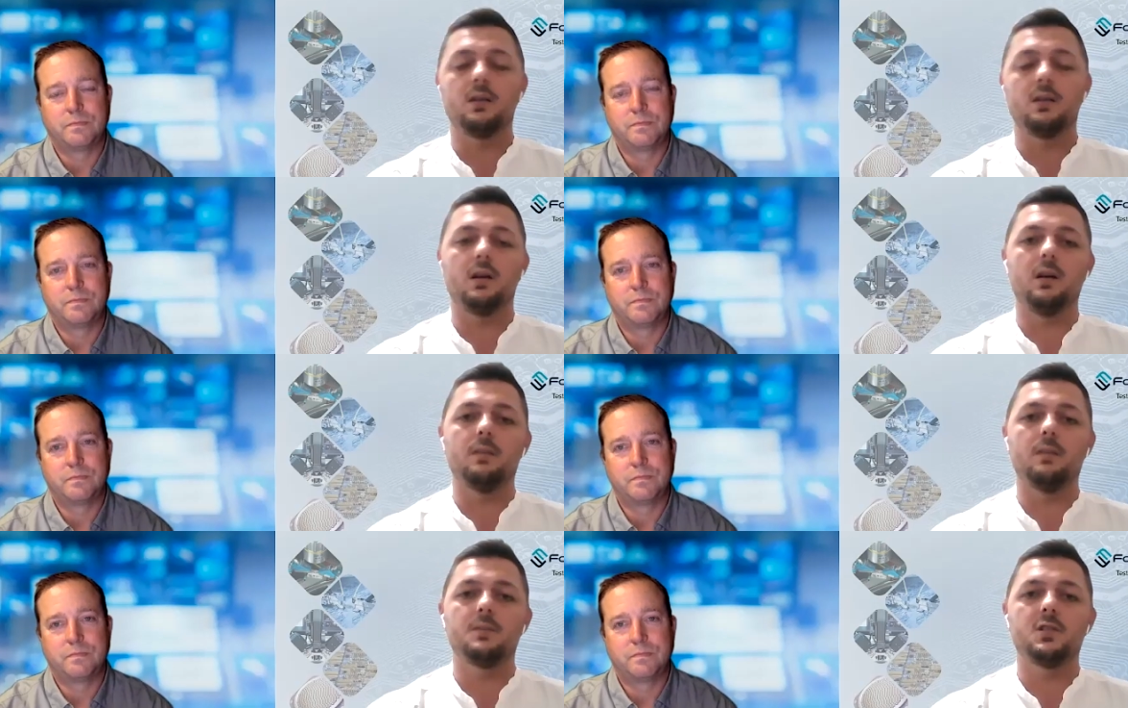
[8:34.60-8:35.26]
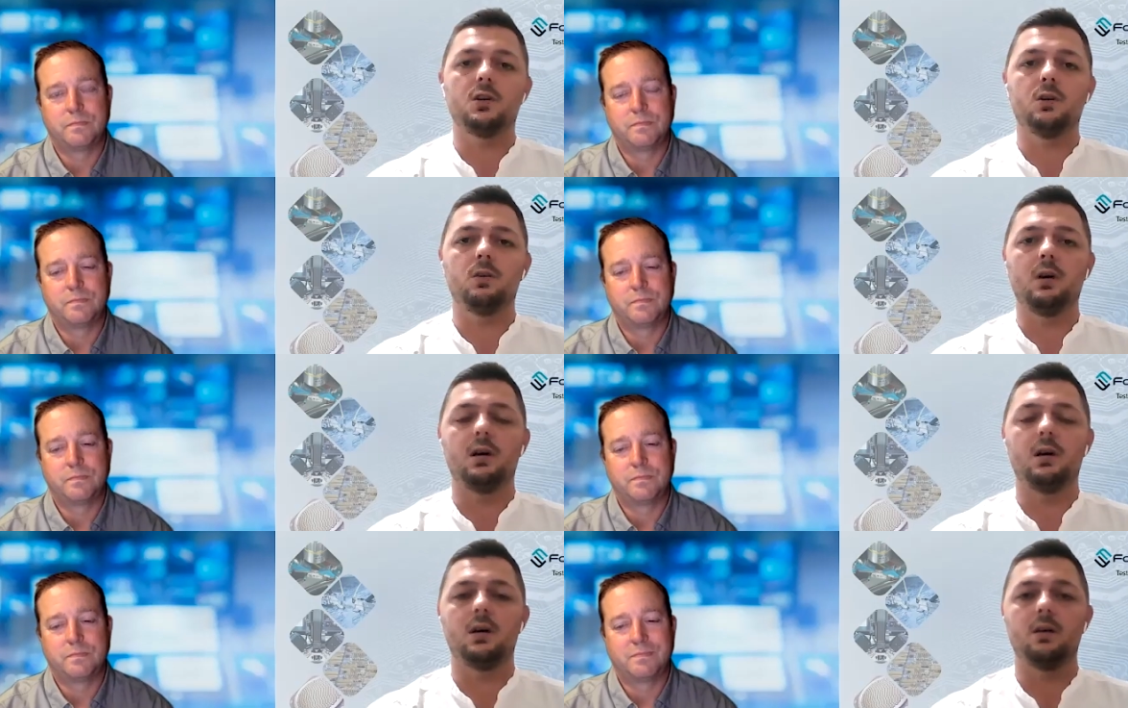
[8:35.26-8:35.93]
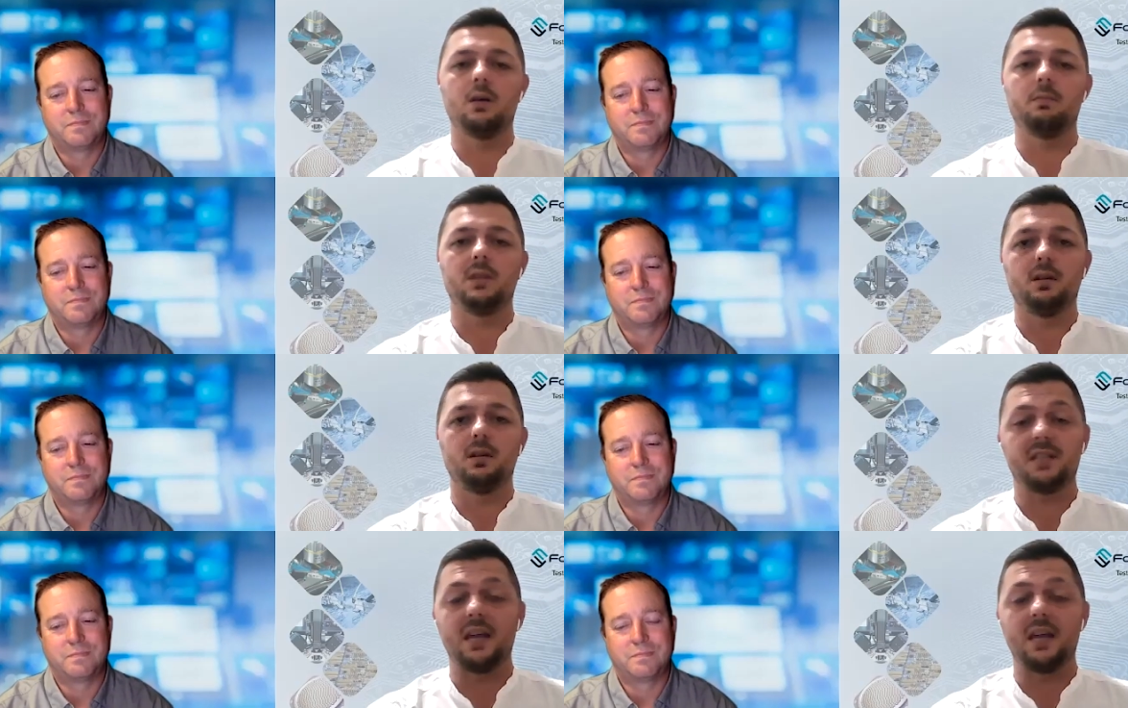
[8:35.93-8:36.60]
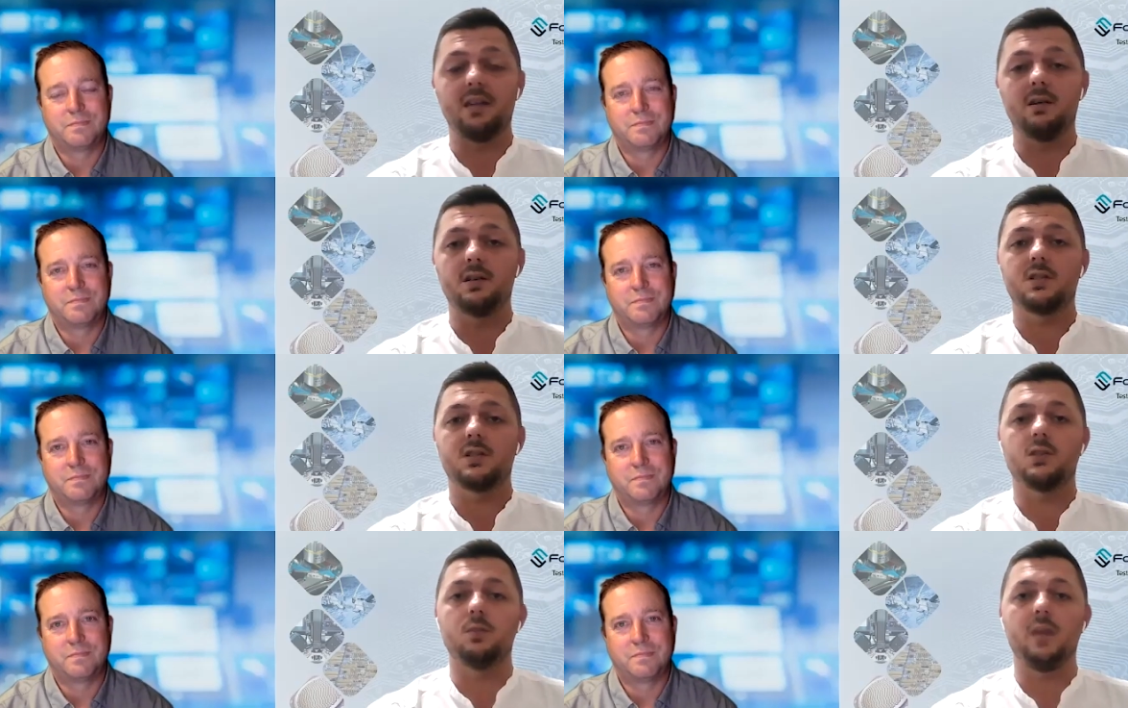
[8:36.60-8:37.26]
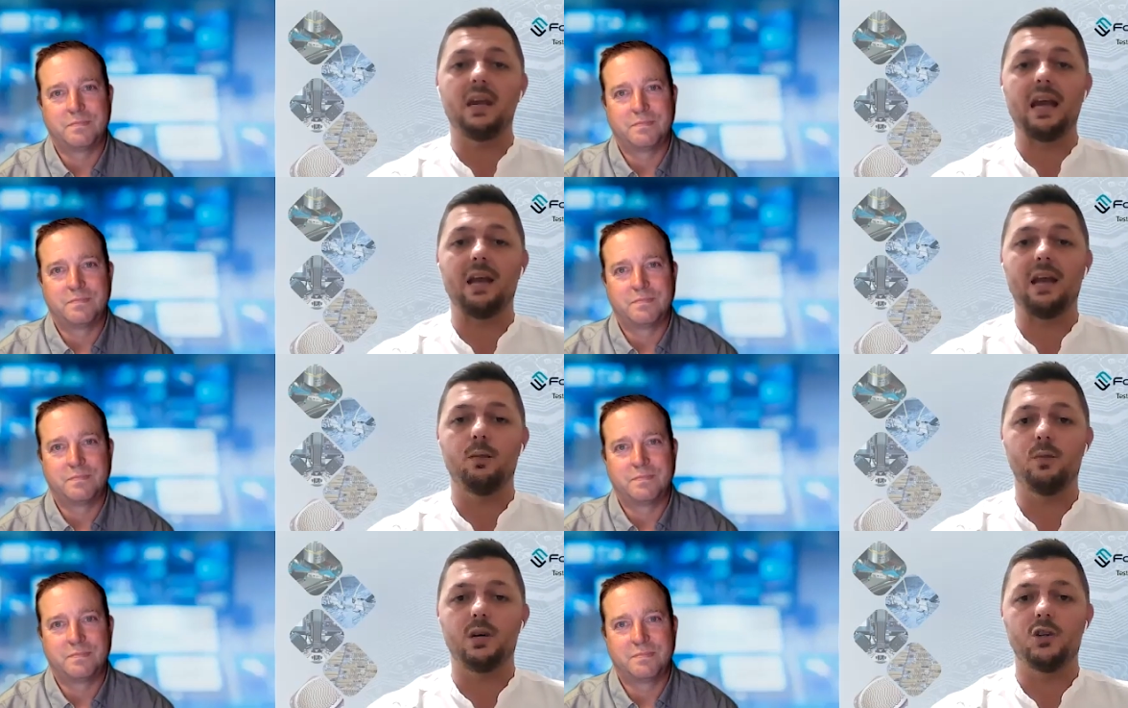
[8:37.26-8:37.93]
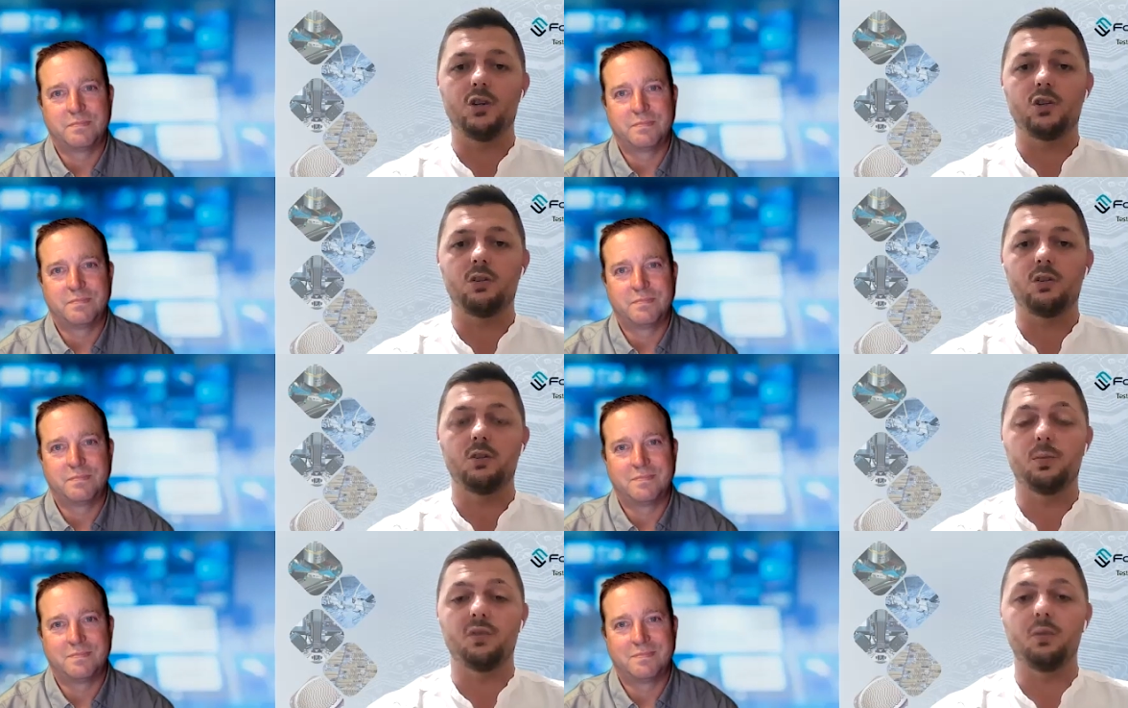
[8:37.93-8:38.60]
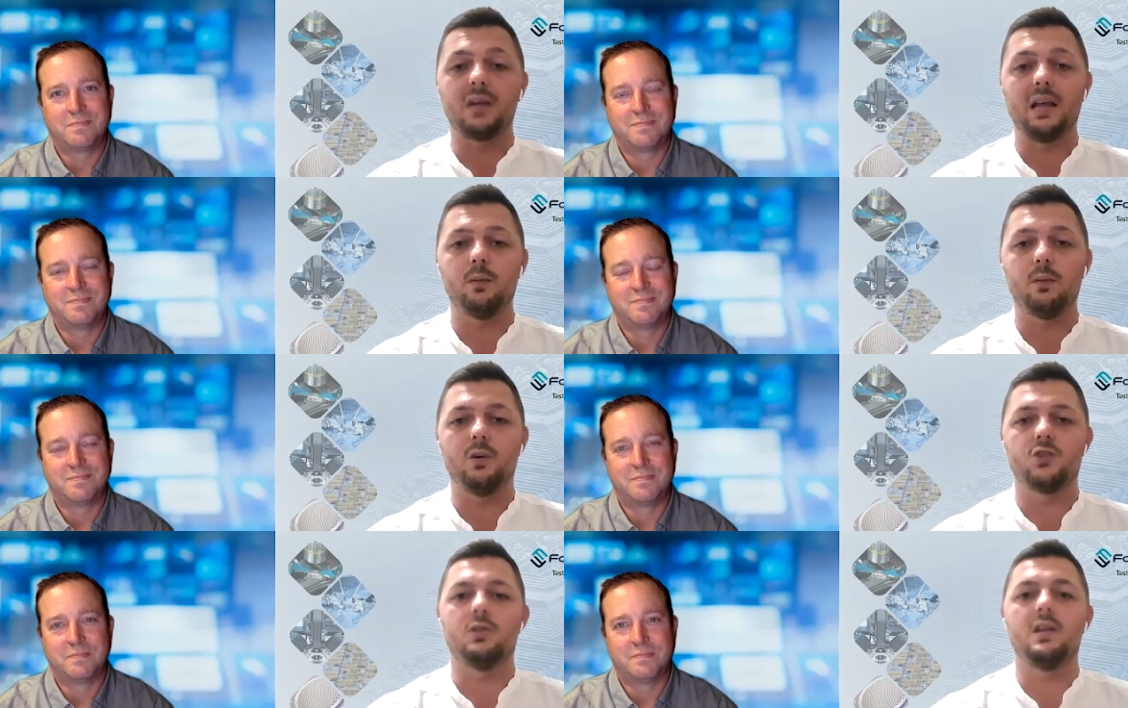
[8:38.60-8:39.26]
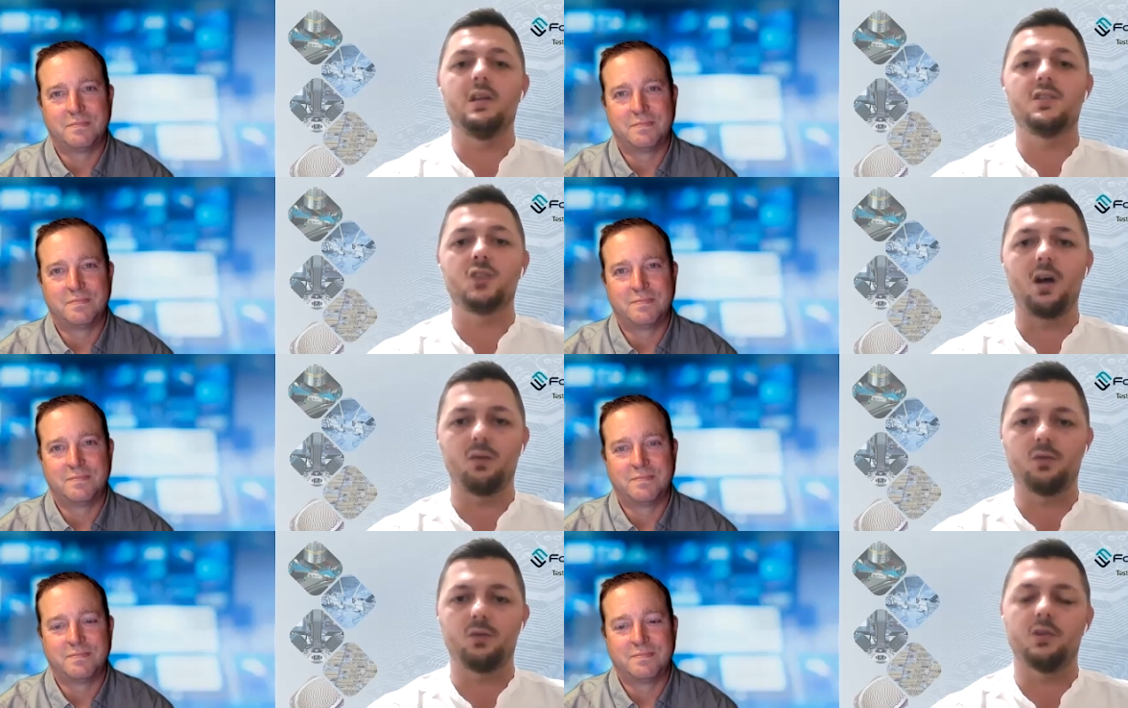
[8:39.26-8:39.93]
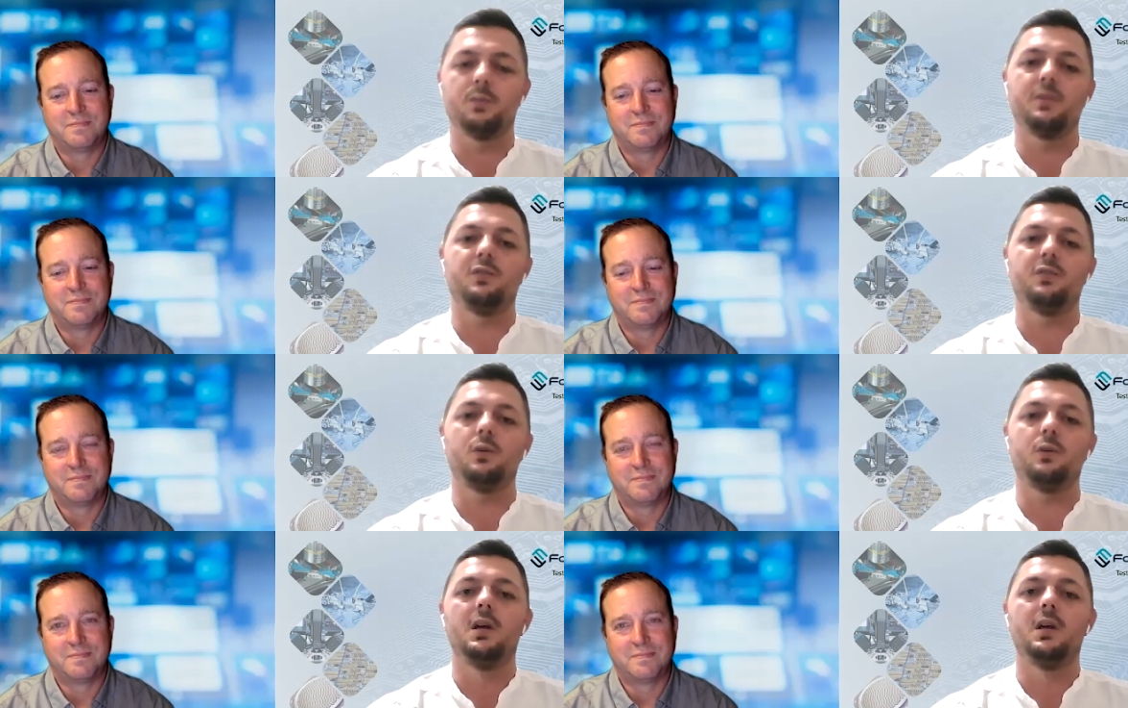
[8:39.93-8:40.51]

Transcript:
Speaker 1: um, so standards to make calibration, to perform calibration, and software to perform